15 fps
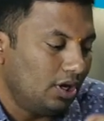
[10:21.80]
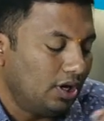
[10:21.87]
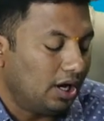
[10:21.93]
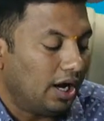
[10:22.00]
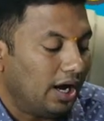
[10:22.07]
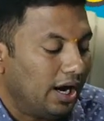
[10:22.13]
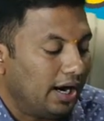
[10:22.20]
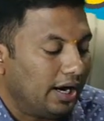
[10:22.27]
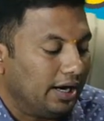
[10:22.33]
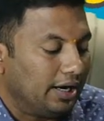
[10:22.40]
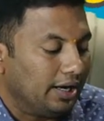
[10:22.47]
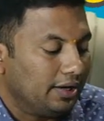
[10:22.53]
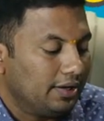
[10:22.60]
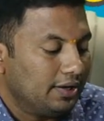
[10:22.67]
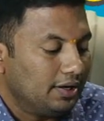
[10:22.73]
And
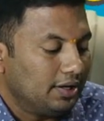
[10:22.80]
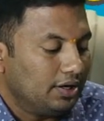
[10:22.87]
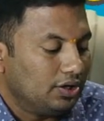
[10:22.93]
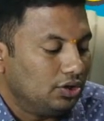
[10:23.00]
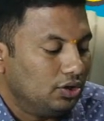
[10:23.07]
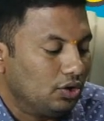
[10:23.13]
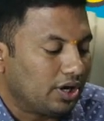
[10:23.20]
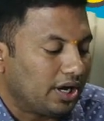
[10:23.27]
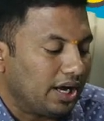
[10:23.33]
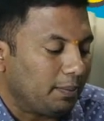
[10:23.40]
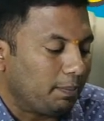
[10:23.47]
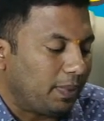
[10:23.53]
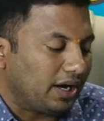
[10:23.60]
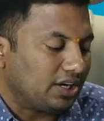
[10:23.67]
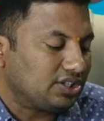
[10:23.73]
you can
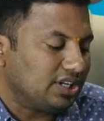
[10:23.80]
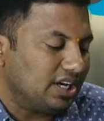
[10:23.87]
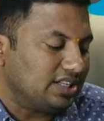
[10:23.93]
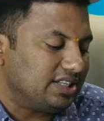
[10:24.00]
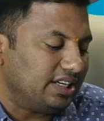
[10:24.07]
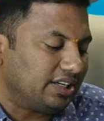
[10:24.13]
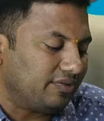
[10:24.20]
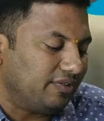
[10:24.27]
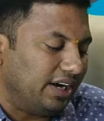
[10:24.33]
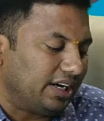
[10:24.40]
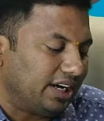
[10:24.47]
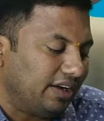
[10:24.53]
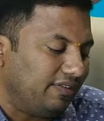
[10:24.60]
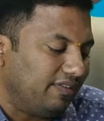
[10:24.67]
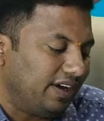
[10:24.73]
purchase it at a
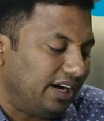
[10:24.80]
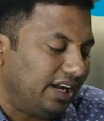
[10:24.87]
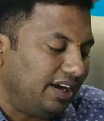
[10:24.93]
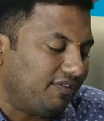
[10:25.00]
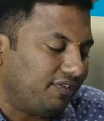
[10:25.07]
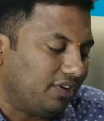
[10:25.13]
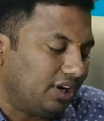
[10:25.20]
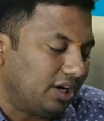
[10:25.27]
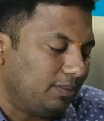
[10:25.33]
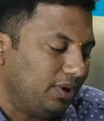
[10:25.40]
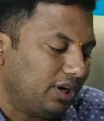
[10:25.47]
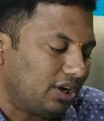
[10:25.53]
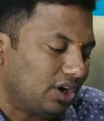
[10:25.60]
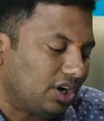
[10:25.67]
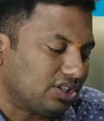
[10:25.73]
very affordable
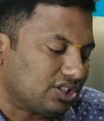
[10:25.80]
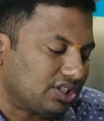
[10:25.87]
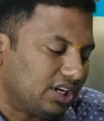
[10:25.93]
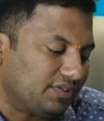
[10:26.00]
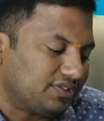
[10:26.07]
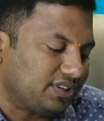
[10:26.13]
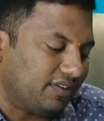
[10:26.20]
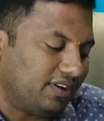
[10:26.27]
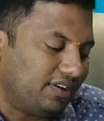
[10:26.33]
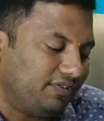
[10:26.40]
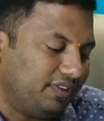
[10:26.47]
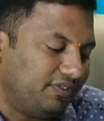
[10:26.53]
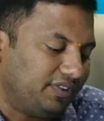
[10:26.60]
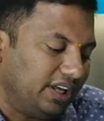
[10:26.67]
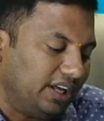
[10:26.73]
cost of
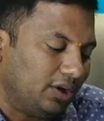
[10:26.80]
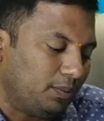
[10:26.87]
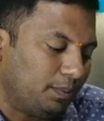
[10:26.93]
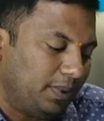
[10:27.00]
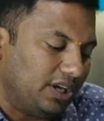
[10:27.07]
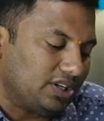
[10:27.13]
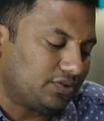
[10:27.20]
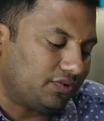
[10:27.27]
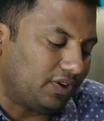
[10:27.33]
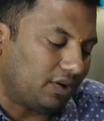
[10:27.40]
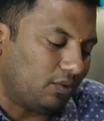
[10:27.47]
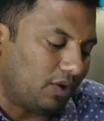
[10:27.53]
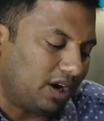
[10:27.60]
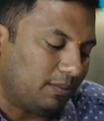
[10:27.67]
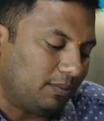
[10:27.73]
750 rupees for
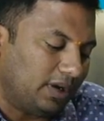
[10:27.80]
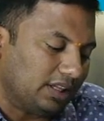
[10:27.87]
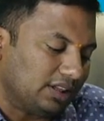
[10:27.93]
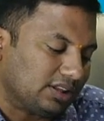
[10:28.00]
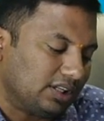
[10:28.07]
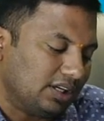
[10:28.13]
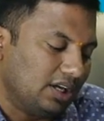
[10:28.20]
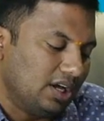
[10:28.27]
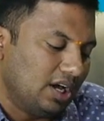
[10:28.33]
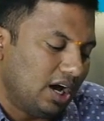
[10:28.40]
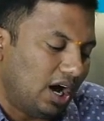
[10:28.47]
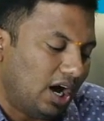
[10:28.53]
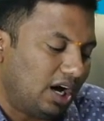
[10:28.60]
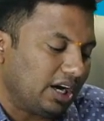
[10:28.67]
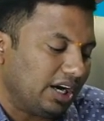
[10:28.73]
one month.
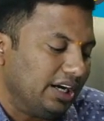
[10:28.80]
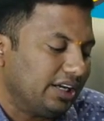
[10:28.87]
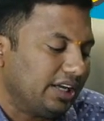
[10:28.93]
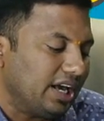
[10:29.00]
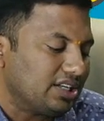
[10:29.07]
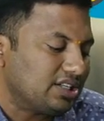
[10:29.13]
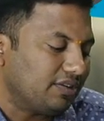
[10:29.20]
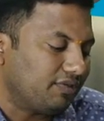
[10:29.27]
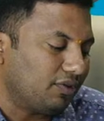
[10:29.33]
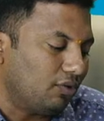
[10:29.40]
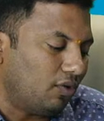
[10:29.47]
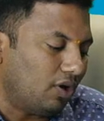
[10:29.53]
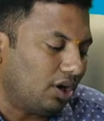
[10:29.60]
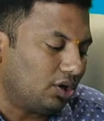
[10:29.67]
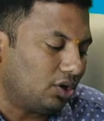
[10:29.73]
Or in case if you
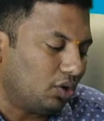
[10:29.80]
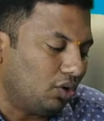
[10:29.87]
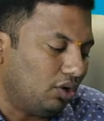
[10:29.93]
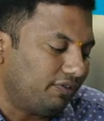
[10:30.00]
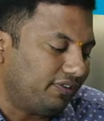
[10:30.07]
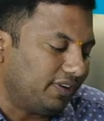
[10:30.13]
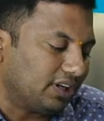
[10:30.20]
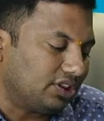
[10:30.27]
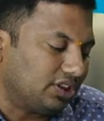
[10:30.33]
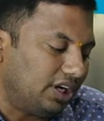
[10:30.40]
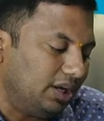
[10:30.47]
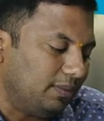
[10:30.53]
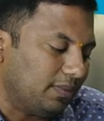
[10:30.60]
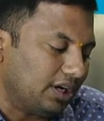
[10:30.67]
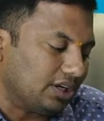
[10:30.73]
want to go for three
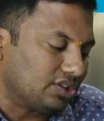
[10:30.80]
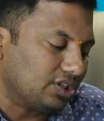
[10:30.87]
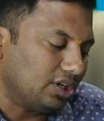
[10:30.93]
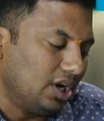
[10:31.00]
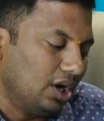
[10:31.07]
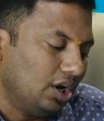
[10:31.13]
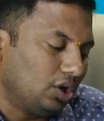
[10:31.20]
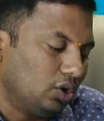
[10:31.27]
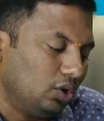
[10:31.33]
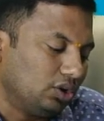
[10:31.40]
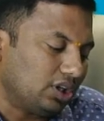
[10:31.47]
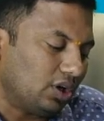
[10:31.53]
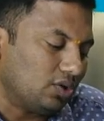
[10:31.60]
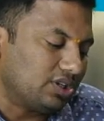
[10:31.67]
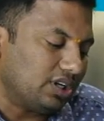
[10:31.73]
months,
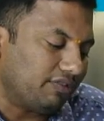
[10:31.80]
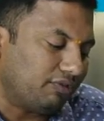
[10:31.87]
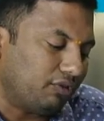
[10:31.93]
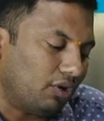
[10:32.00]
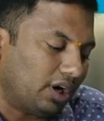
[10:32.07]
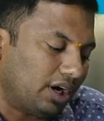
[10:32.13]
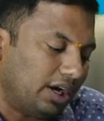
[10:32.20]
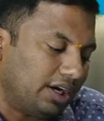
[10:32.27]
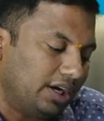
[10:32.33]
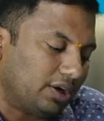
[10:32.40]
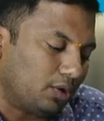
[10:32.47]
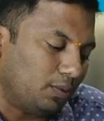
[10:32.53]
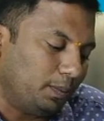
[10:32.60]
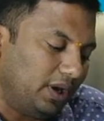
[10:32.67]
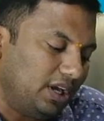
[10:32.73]
2400
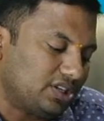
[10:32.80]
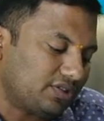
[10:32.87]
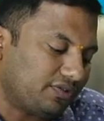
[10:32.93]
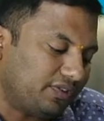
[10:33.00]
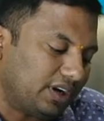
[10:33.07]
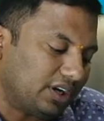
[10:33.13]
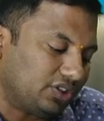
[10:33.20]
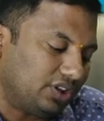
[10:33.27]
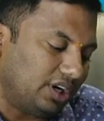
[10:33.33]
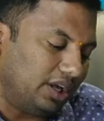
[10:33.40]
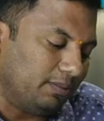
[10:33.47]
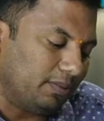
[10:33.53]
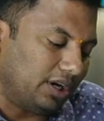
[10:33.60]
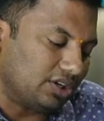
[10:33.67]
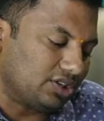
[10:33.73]
rupees for 3
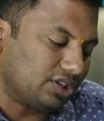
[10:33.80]
months